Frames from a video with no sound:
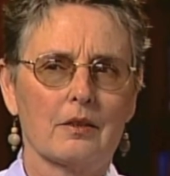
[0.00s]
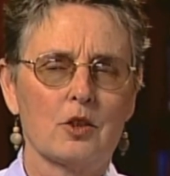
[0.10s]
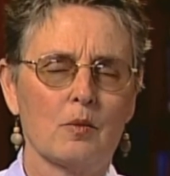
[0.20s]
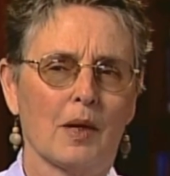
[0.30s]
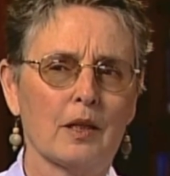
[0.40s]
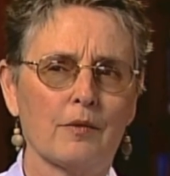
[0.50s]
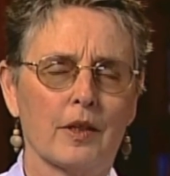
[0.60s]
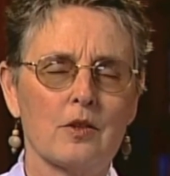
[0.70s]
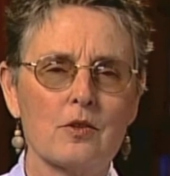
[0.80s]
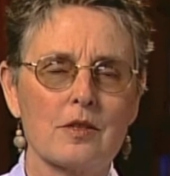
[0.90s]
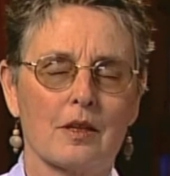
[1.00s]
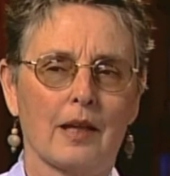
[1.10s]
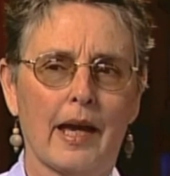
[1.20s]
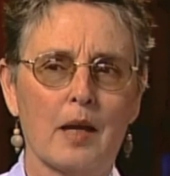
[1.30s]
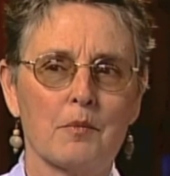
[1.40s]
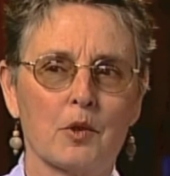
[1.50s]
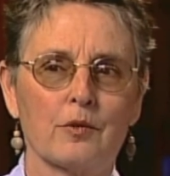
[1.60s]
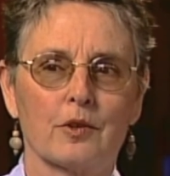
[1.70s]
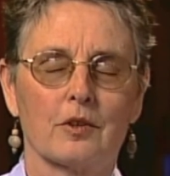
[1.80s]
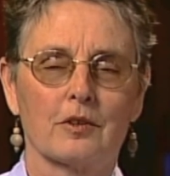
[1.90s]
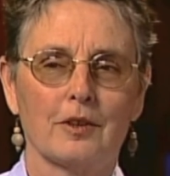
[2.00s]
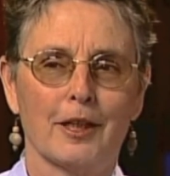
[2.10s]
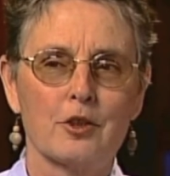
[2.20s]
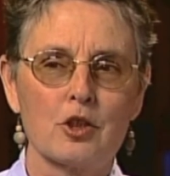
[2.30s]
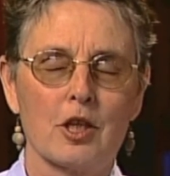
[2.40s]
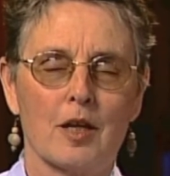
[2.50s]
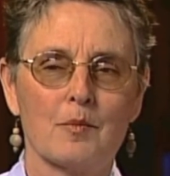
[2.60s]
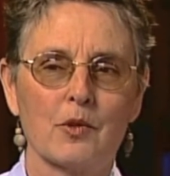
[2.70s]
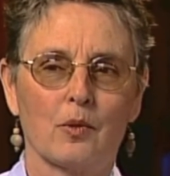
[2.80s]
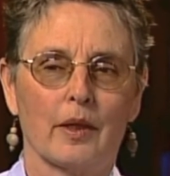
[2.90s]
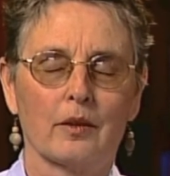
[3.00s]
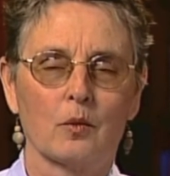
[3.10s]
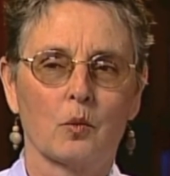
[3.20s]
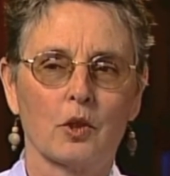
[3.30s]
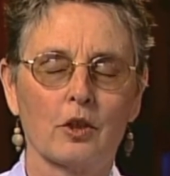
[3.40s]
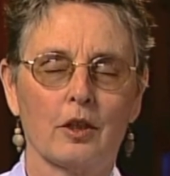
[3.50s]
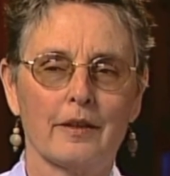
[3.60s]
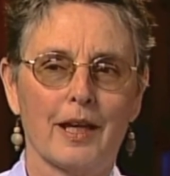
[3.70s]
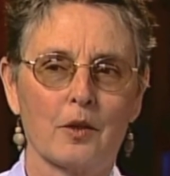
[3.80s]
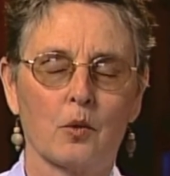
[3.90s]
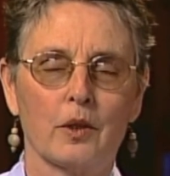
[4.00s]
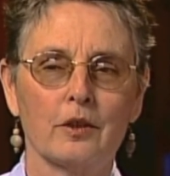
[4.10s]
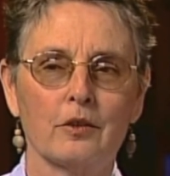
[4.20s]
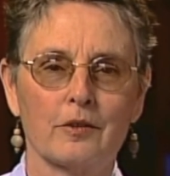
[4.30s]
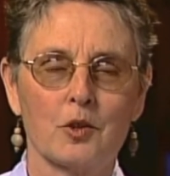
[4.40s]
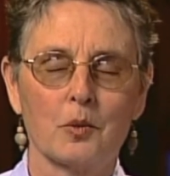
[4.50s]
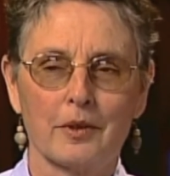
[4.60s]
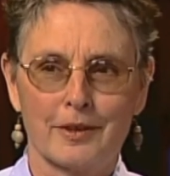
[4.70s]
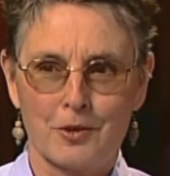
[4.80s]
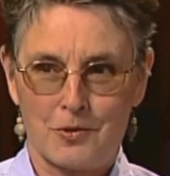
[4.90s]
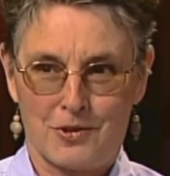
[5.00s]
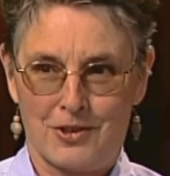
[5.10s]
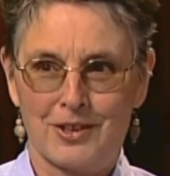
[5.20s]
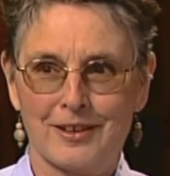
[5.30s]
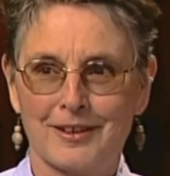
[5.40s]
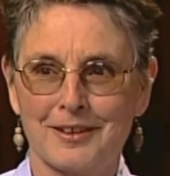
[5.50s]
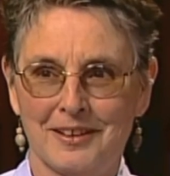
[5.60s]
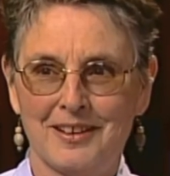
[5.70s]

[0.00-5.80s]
do you mind if I use the lab over lunchtime so I can work on that oil you were interested in?